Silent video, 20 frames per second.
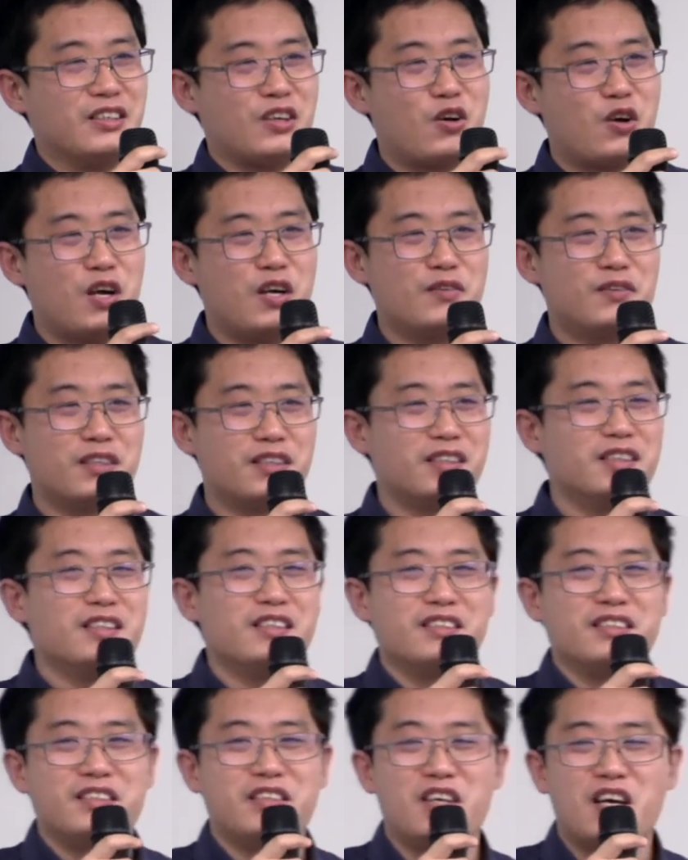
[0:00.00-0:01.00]
However,
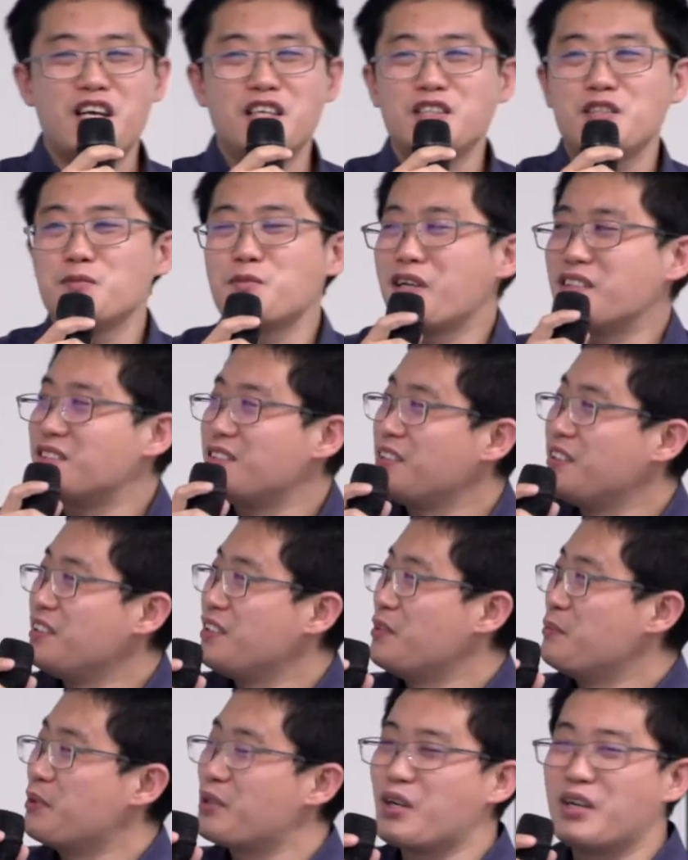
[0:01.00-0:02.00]
in unsupervised
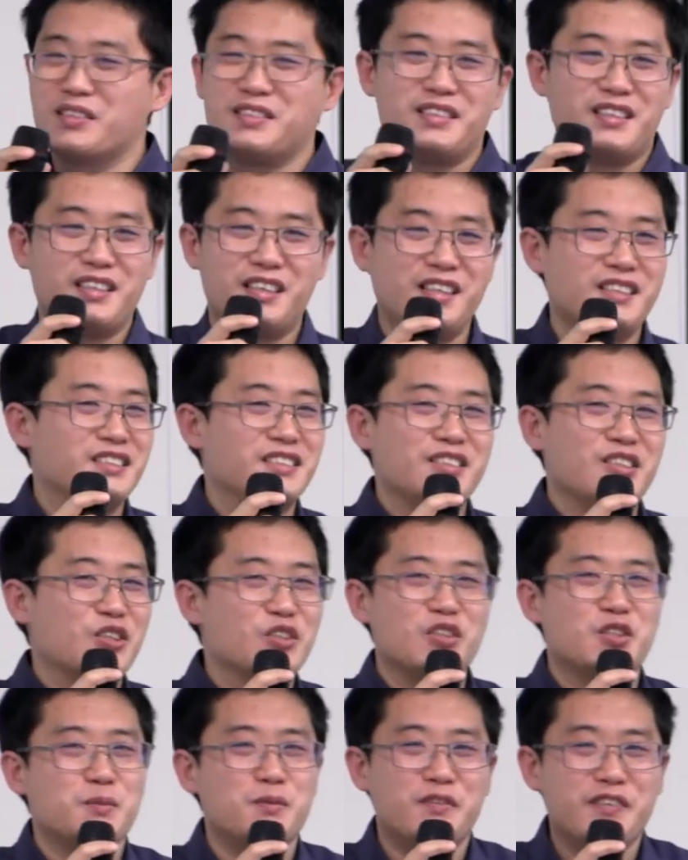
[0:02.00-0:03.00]
learning, because there is
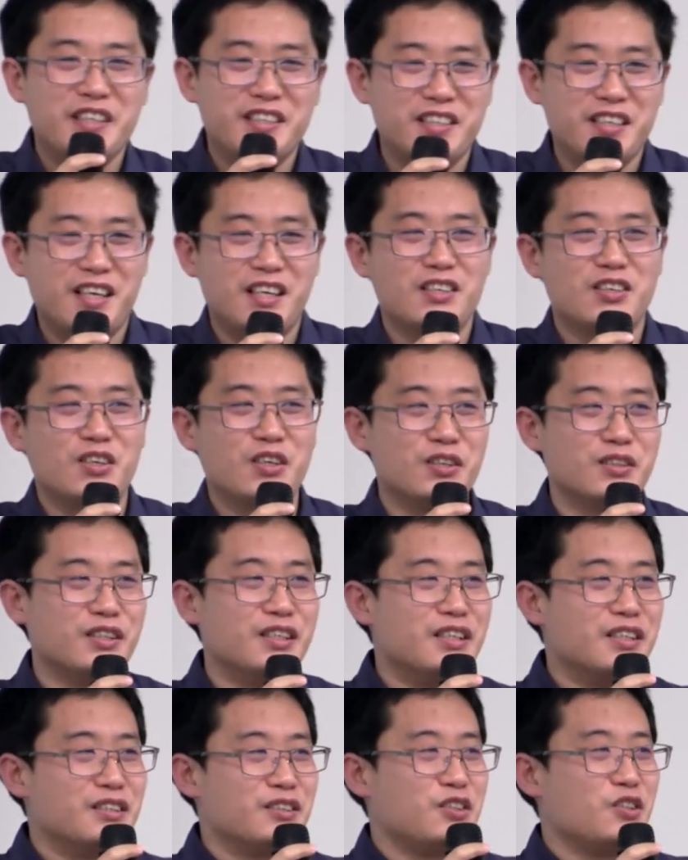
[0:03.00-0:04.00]
no supervision at all,